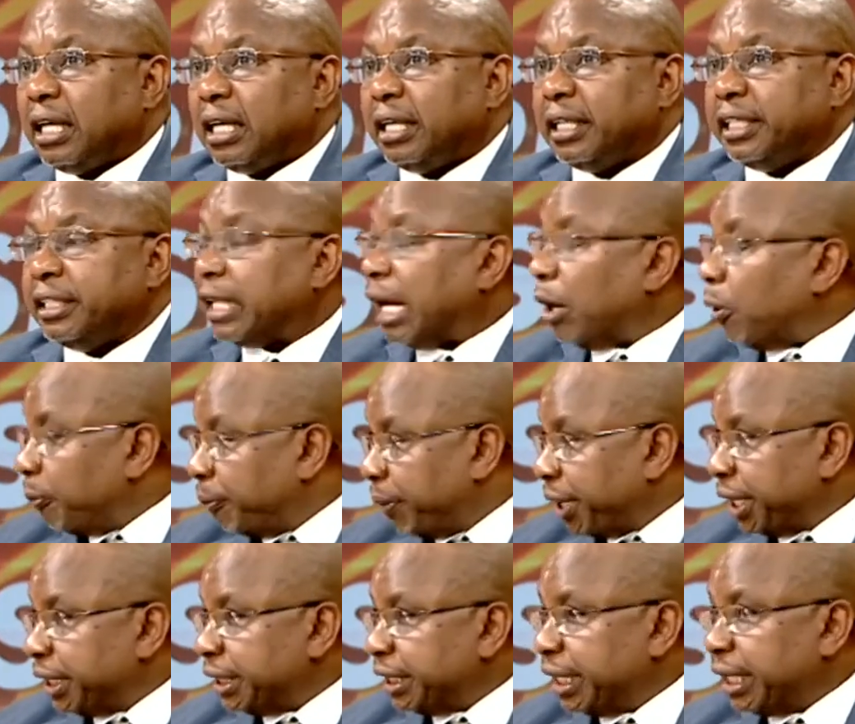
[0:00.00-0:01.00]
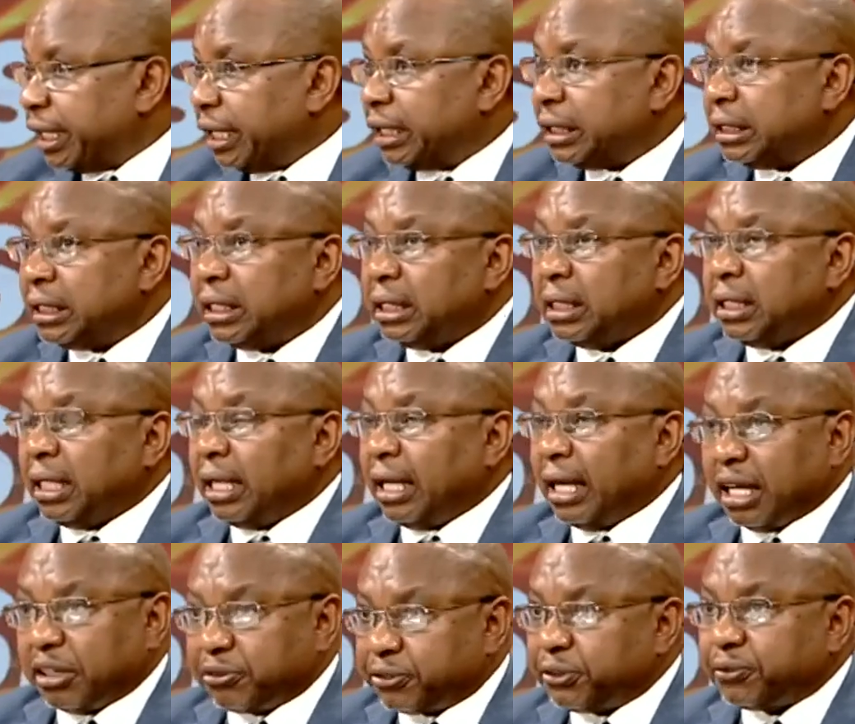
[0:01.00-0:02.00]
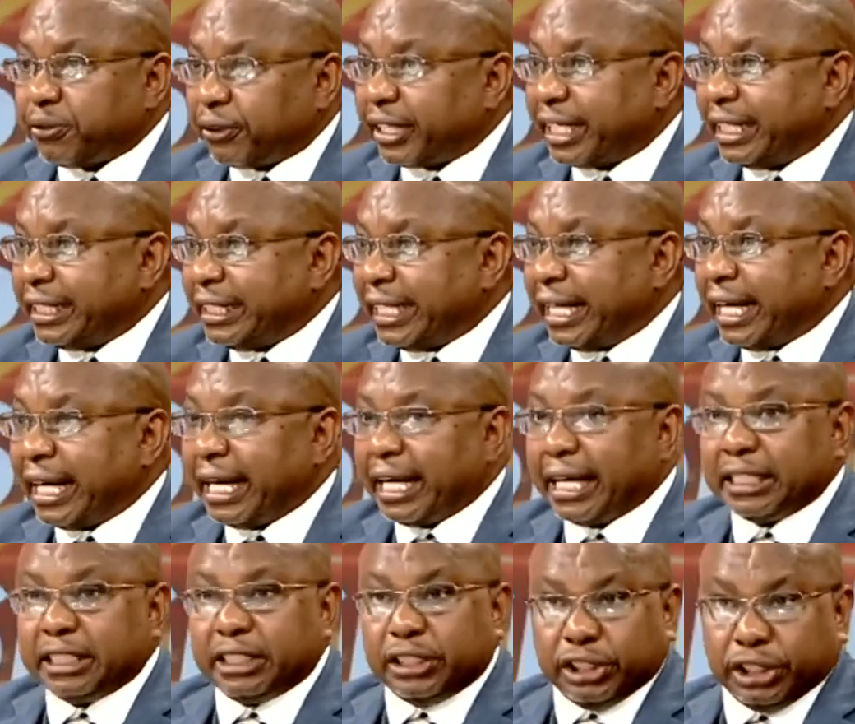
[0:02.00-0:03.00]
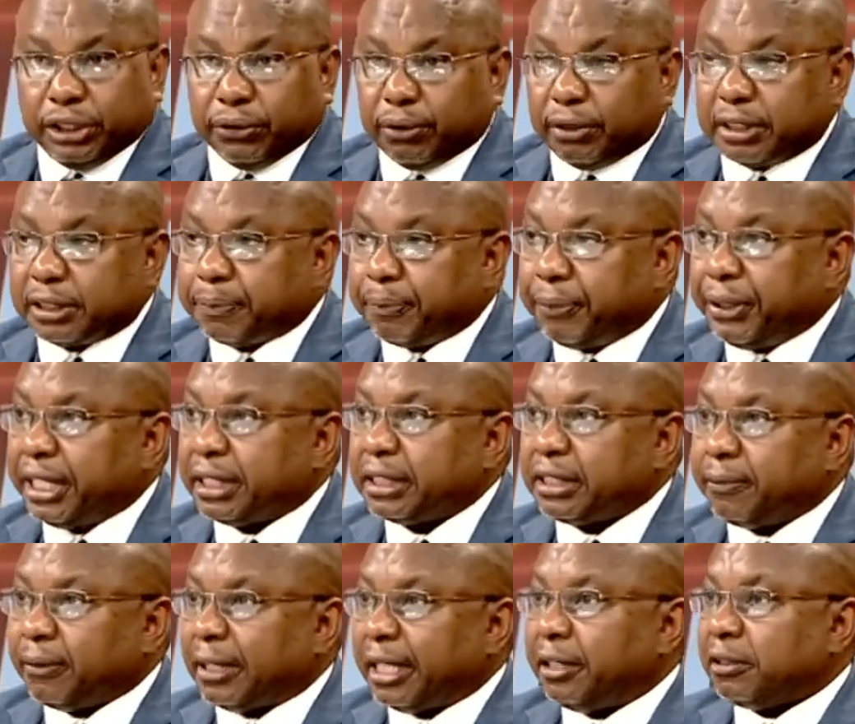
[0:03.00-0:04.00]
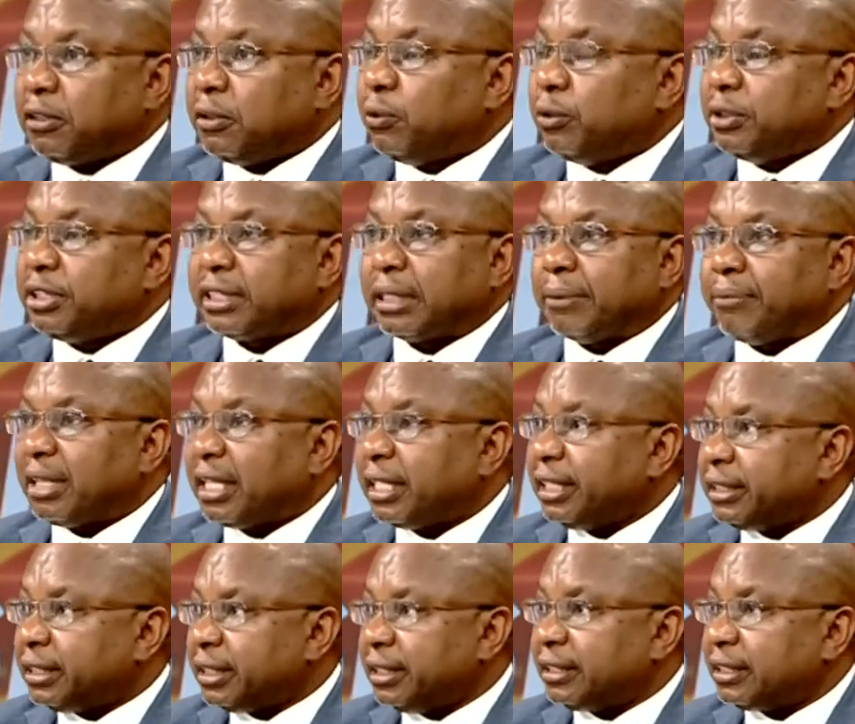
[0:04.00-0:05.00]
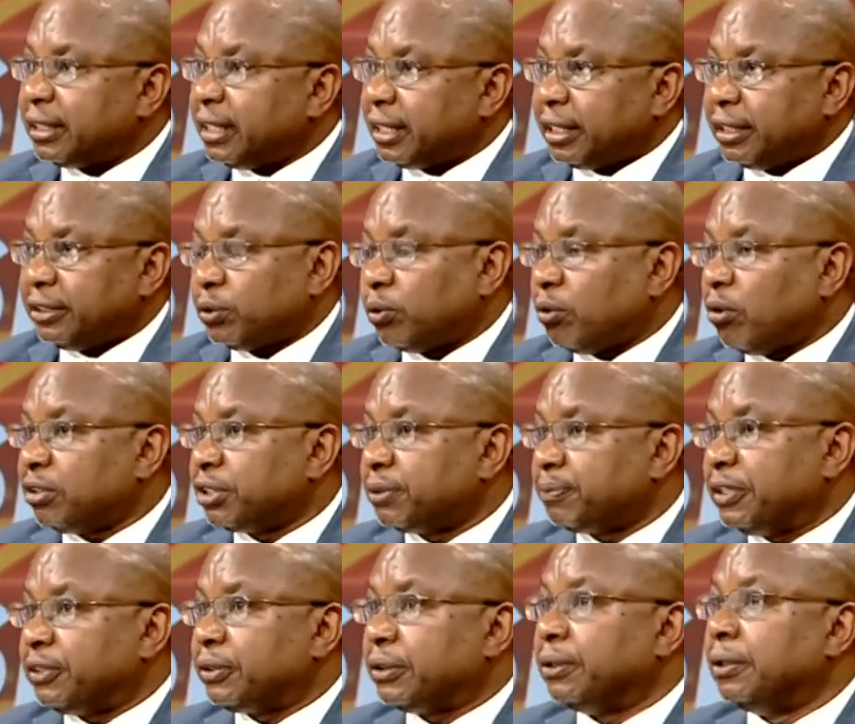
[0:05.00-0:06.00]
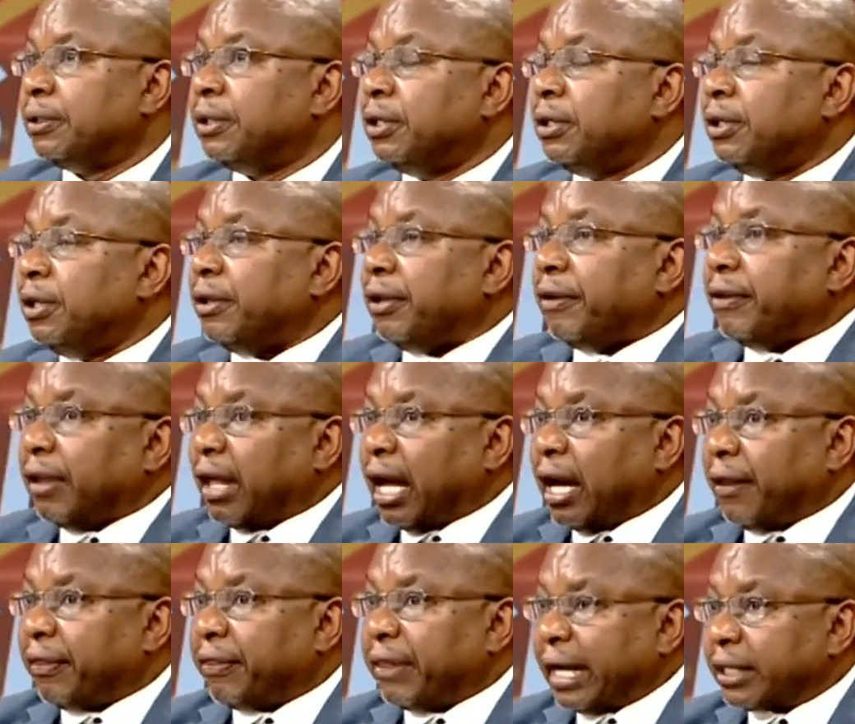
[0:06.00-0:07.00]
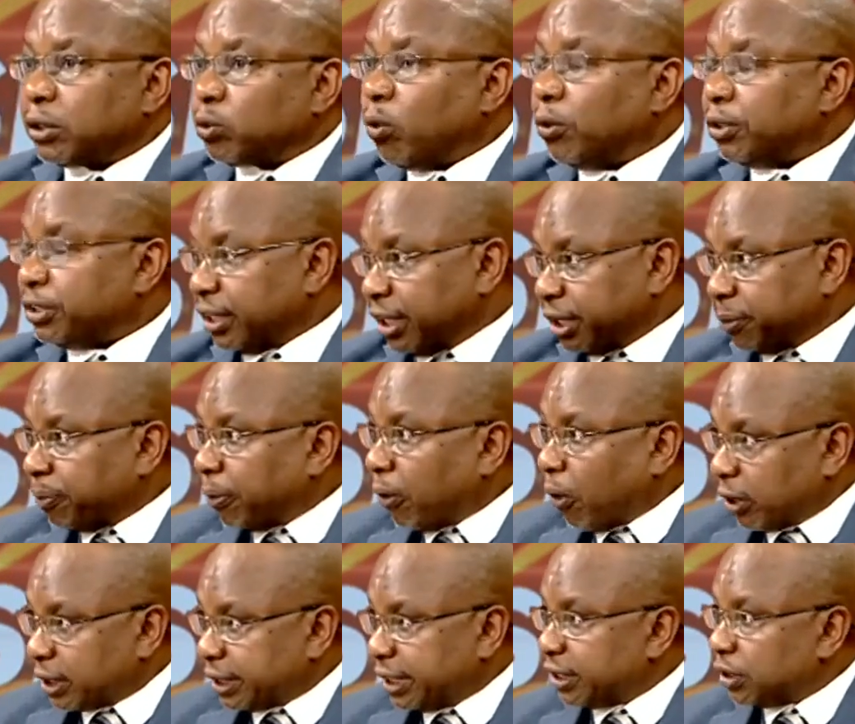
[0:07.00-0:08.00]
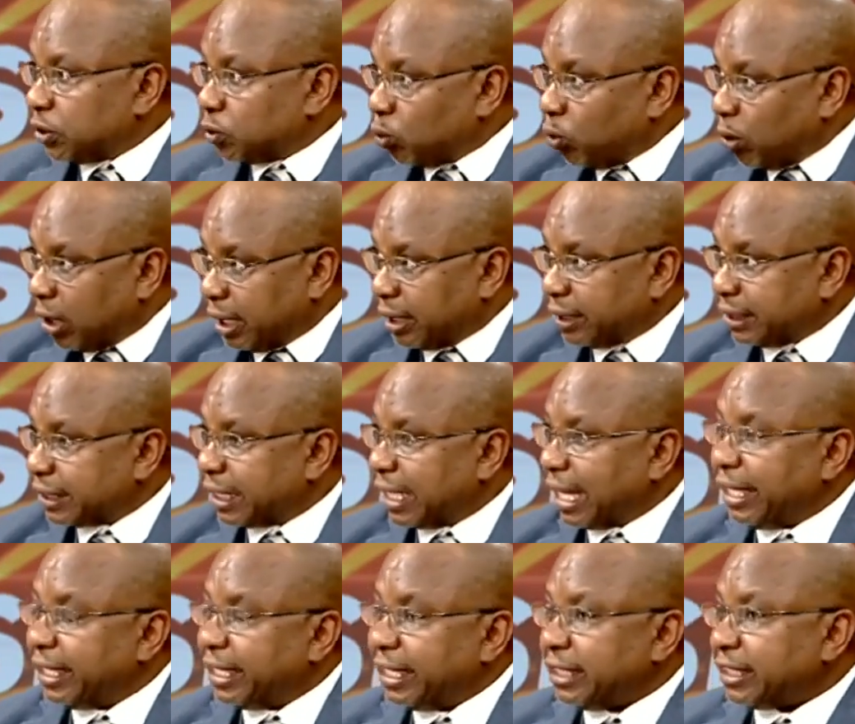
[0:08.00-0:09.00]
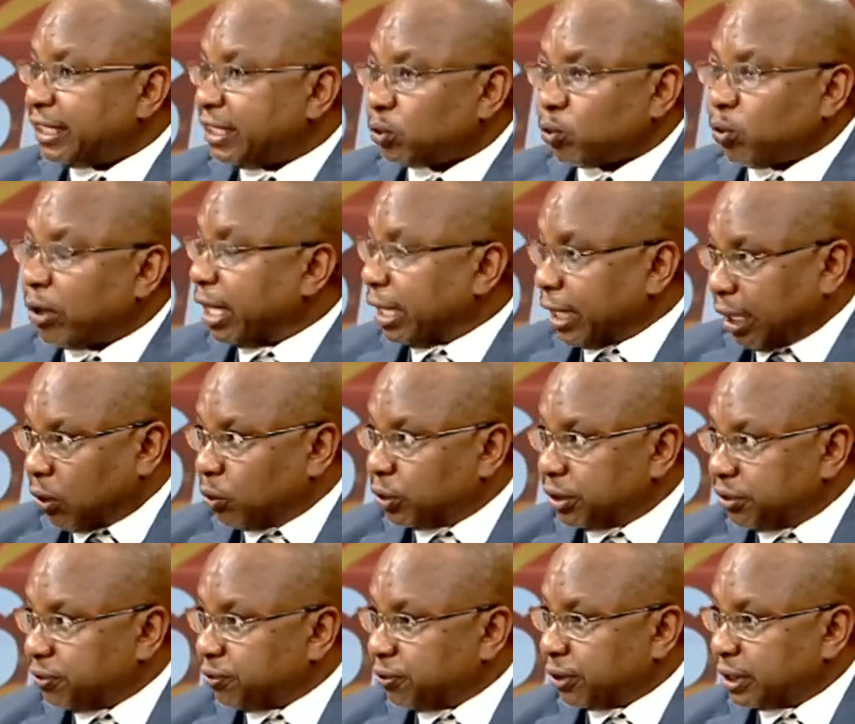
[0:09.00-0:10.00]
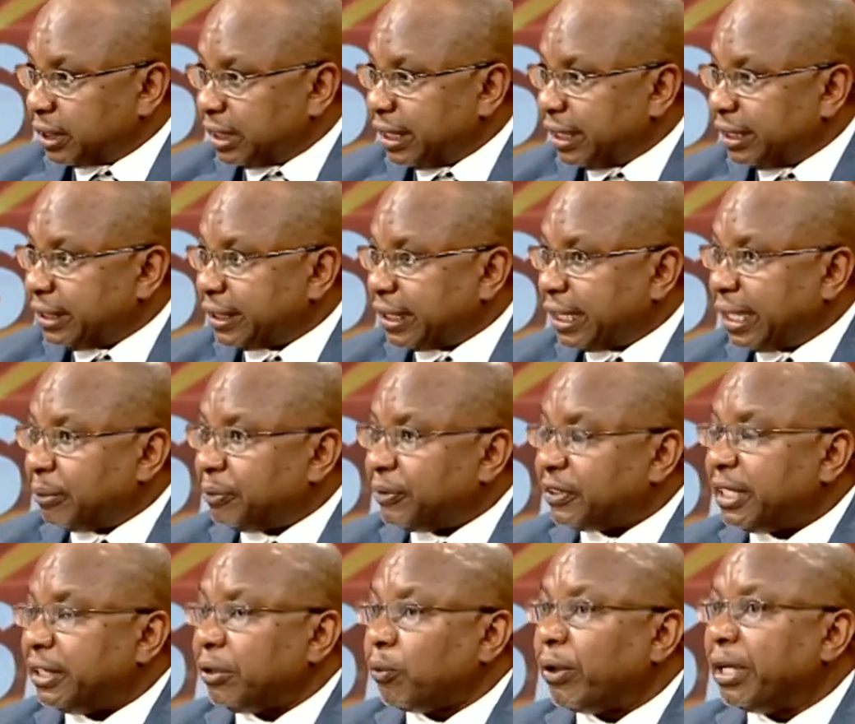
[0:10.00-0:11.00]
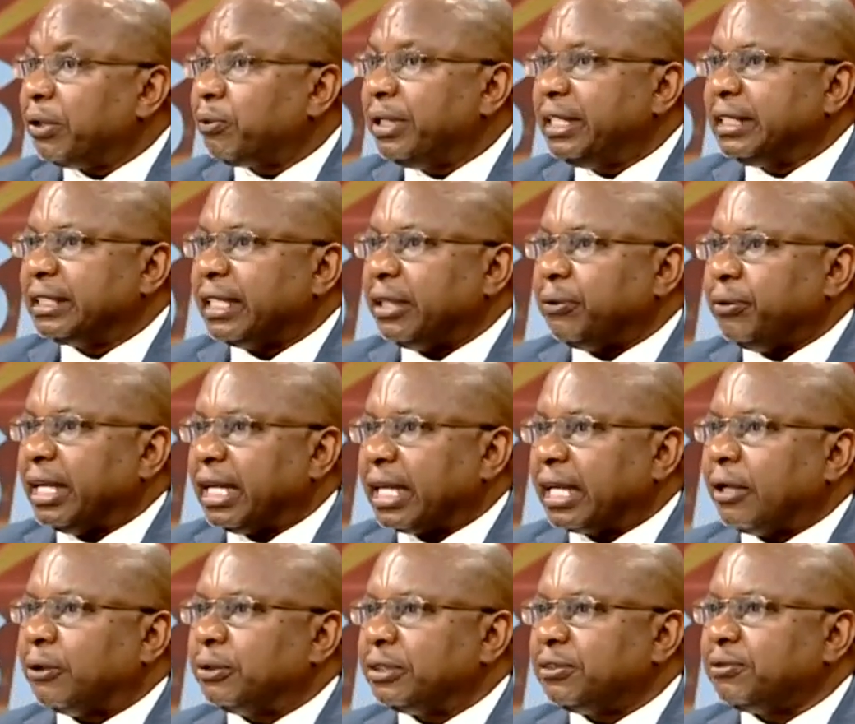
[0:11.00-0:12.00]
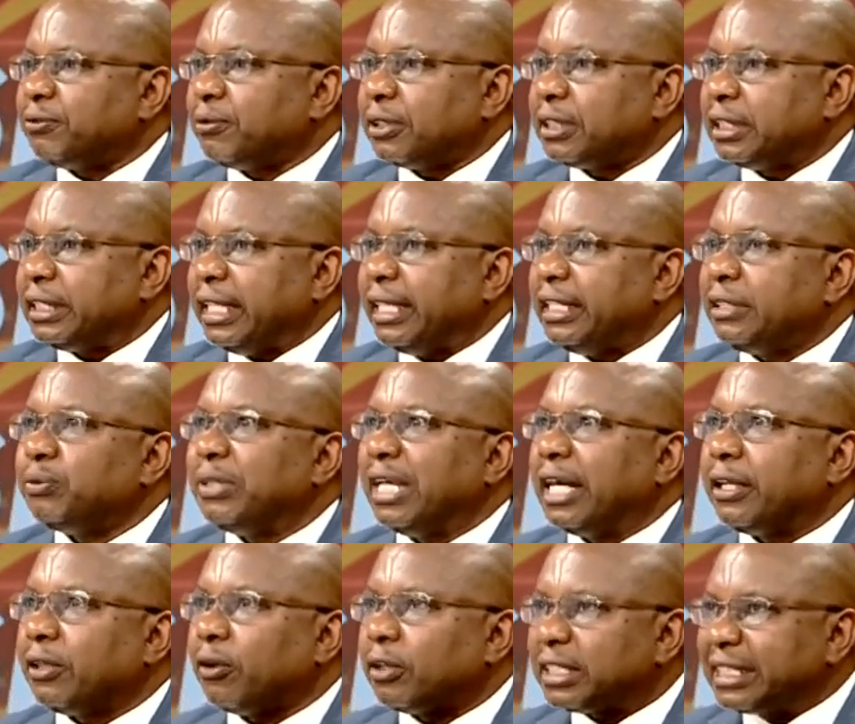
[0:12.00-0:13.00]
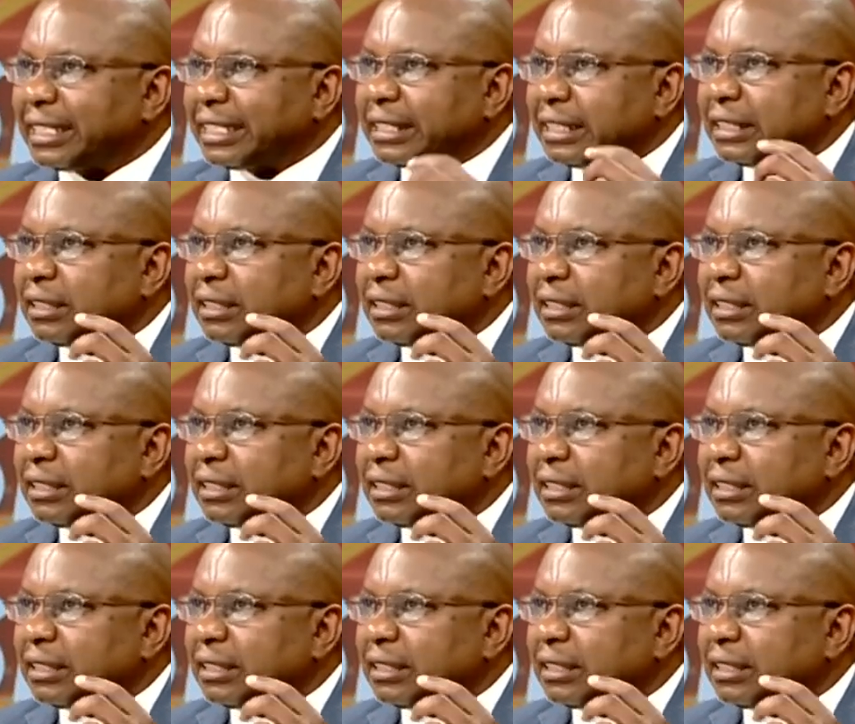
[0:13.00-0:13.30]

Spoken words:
in Albania, left for the dead. She was picked by Good Samaritans, taken to hospital. That was reported to us, and this is where County 48 comes in. When we say we are County 48, we are not